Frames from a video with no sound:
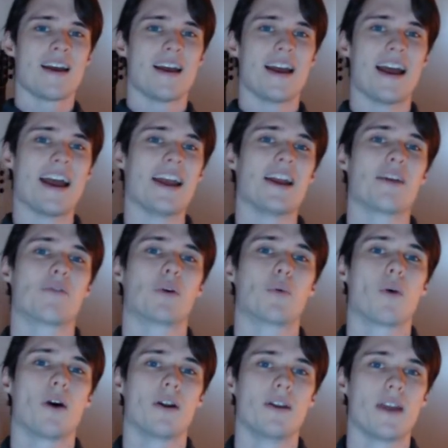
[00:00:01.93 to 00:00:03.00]
Hey
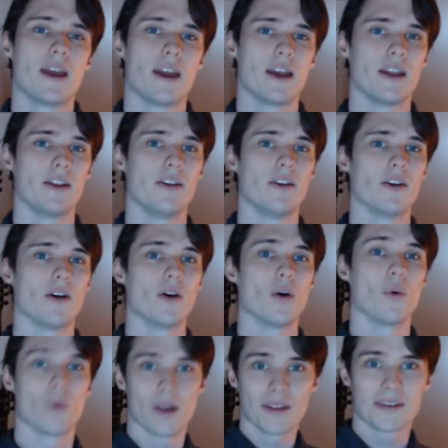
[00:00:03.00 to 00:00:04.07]
everyone, and uh,
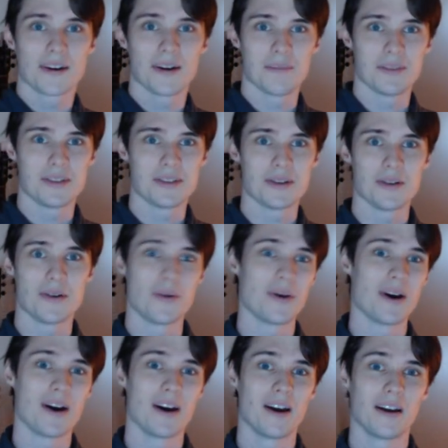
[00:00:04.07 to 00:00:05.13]
welcome to
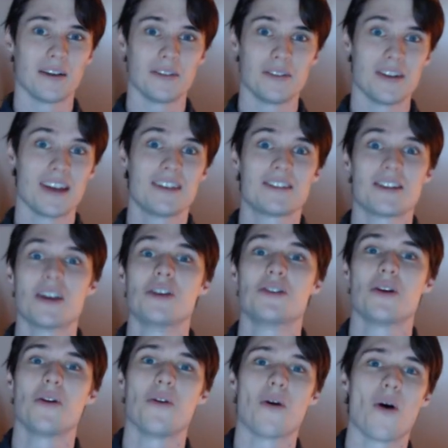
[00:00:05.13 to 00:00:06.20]
uh, today's
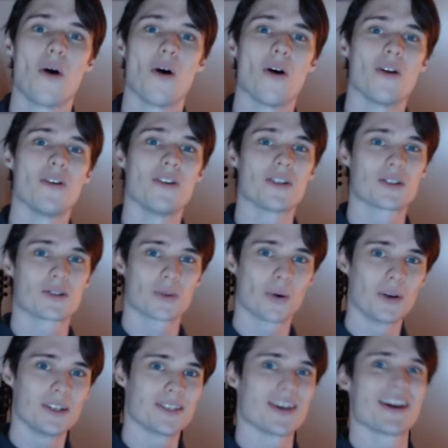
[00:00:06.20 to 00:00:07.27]
session on
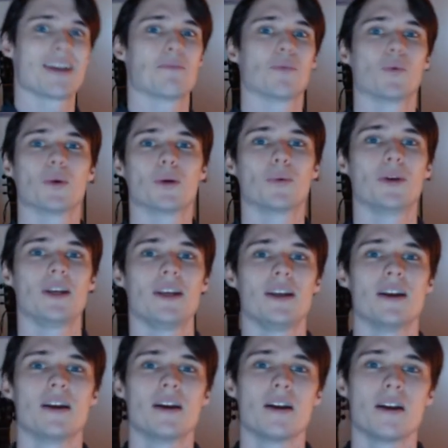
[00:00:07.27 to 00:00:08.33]
Storytime, where we
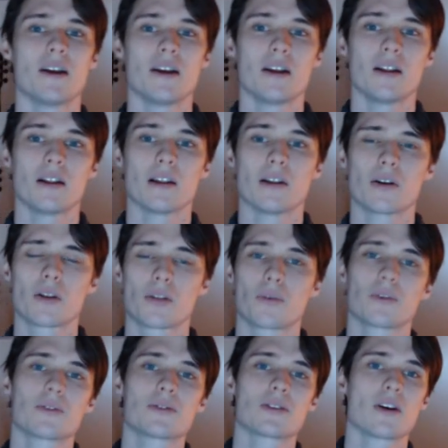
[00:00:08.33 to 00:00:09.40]
look
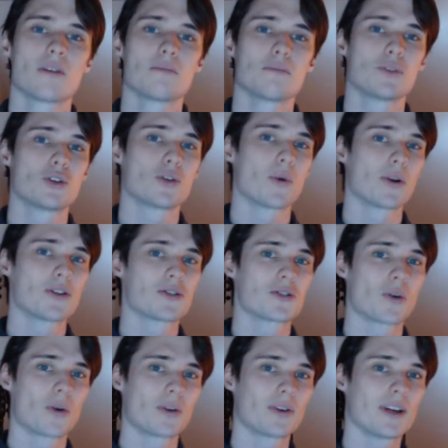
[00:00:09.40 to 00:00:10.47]
through some short
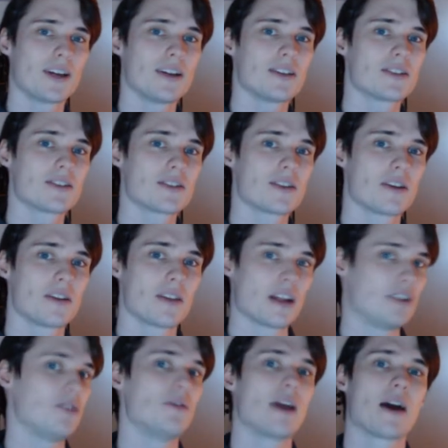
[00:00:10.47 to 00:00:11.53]
stories that
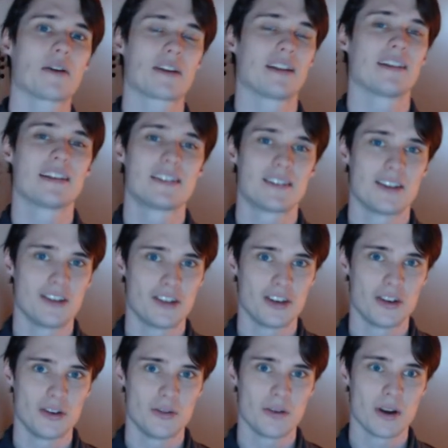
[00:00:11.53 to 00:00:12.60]
you now can listen
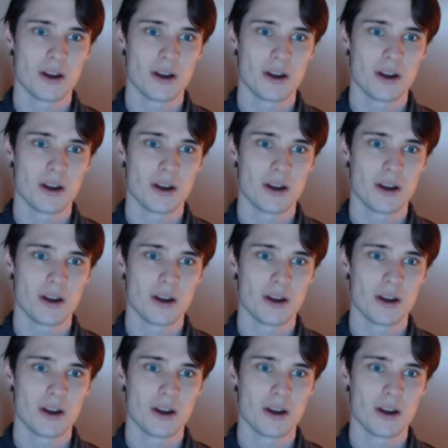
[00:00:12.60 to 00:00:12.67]
to